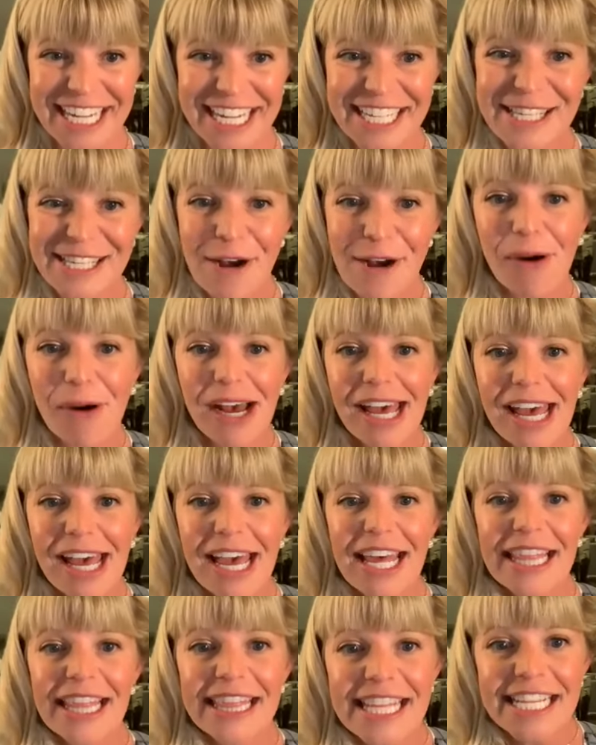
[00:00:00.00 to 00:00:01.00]
So
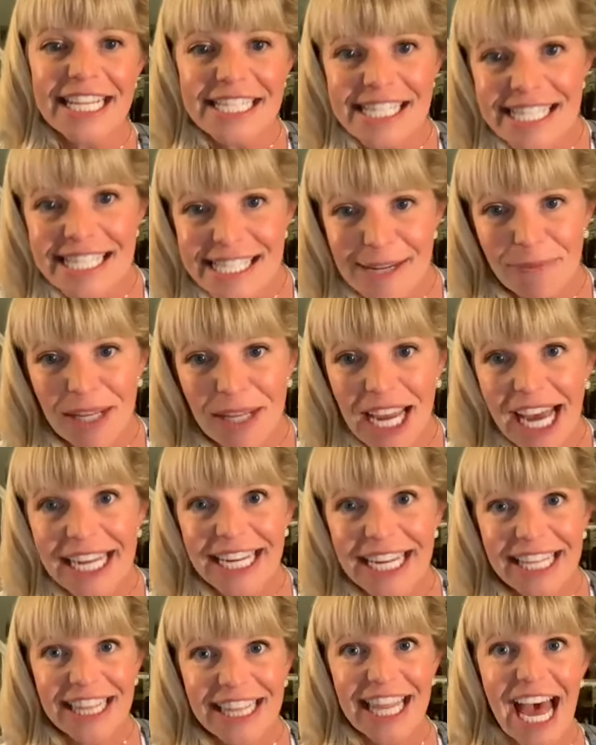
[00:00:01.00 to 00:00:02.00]
this is something I
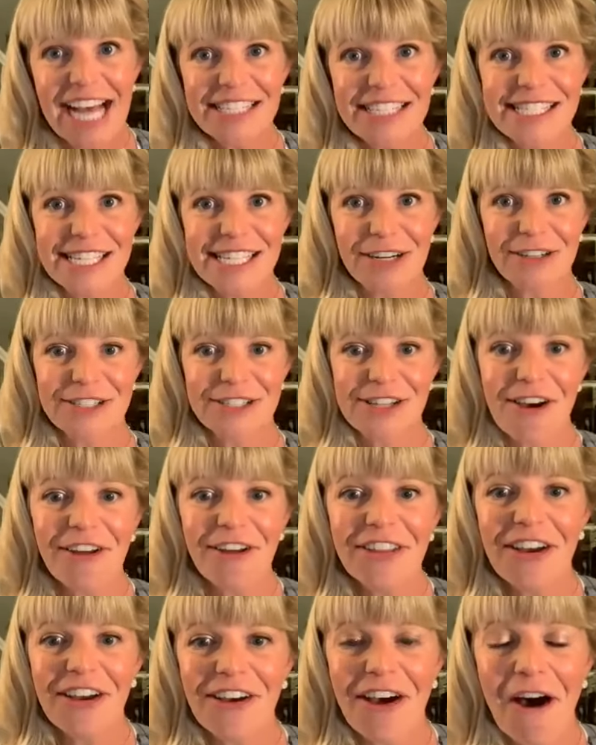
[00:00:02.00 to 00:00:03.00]
did last year. It's
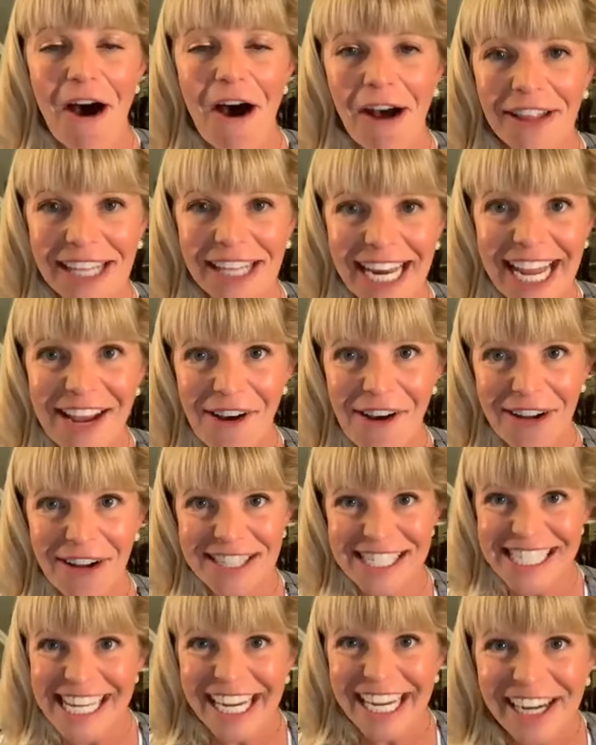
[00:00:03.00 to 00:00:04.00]
called the Holiday
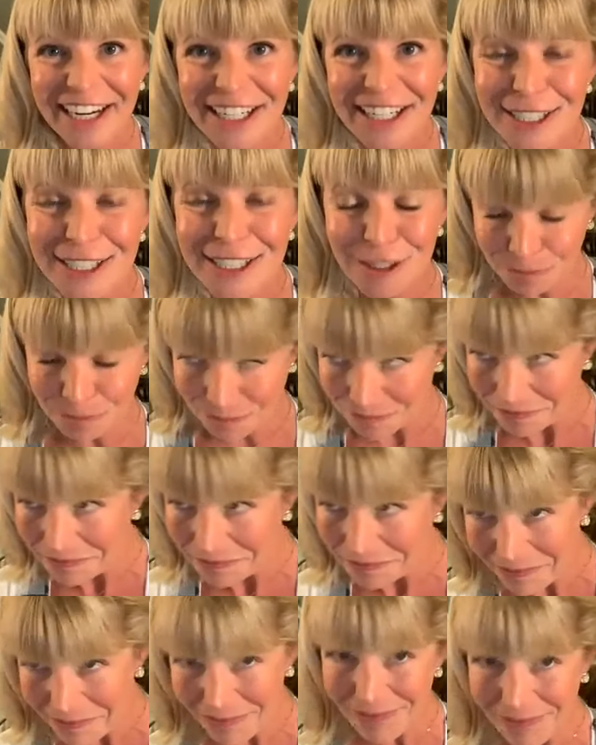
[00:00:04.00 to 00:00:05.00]
Concierge.
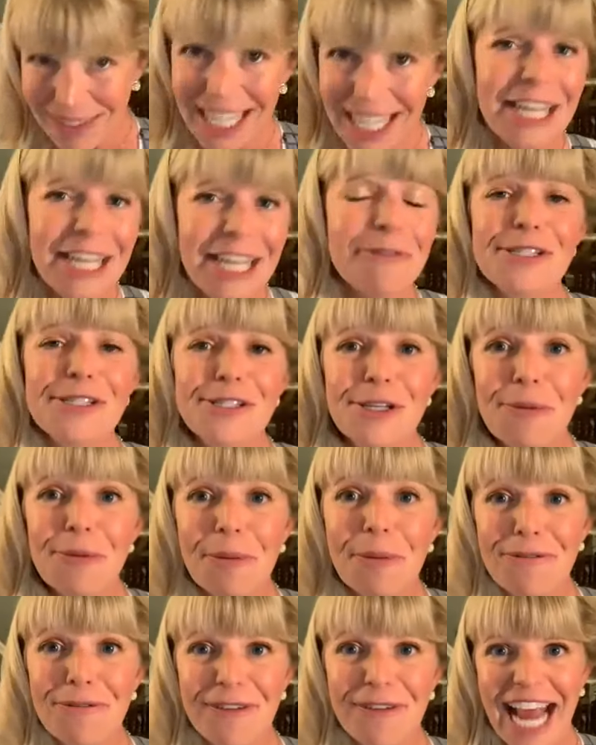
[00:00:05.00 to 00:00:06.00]
And it was
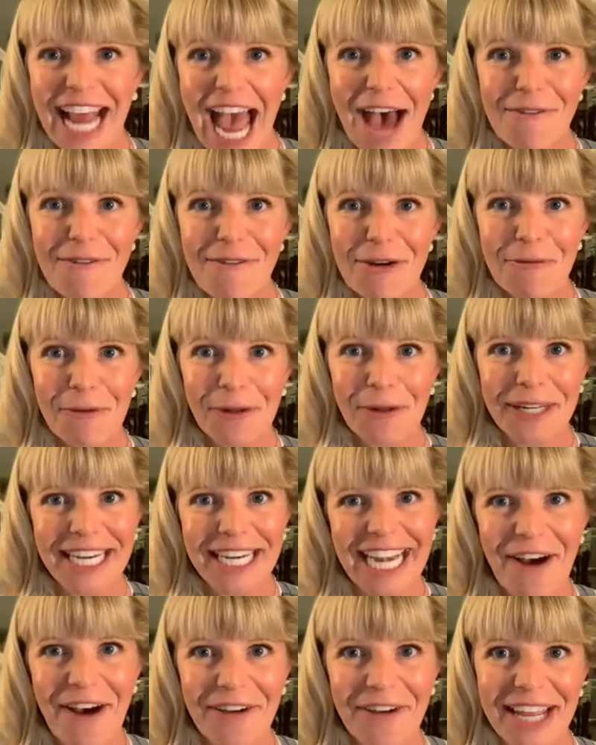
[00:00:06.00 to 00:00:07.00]
super fun. I haven't rolled
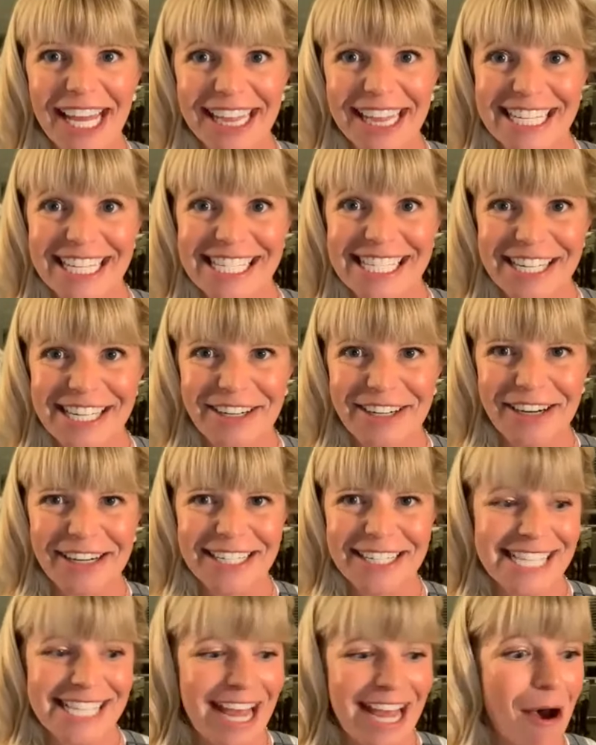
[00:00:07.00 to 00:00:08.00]
it out yet this year.
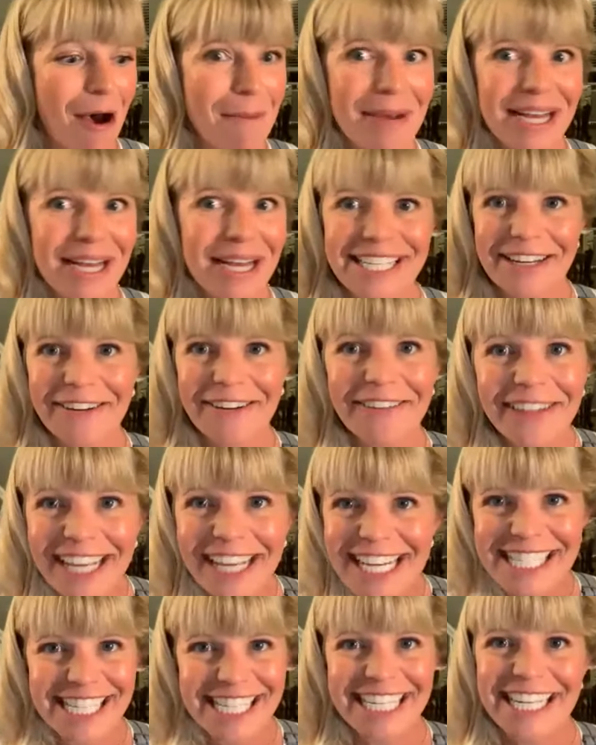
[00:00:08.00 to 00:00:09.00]
It's on my to-do
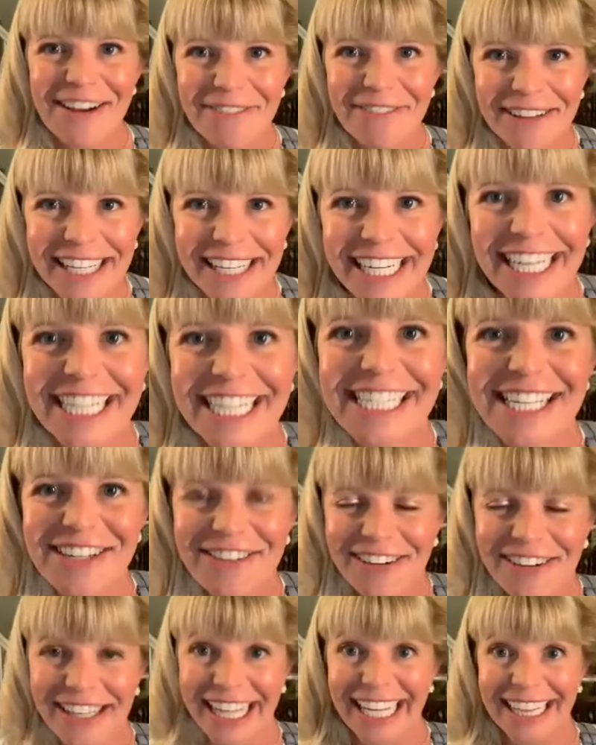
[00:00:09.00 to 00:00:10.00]
list. I definitely need to
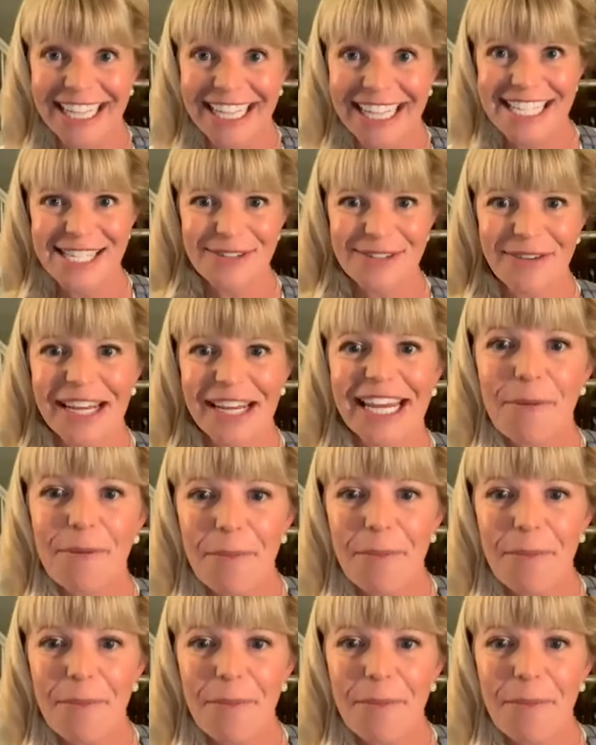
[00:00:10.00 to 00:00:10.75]
do it like this week.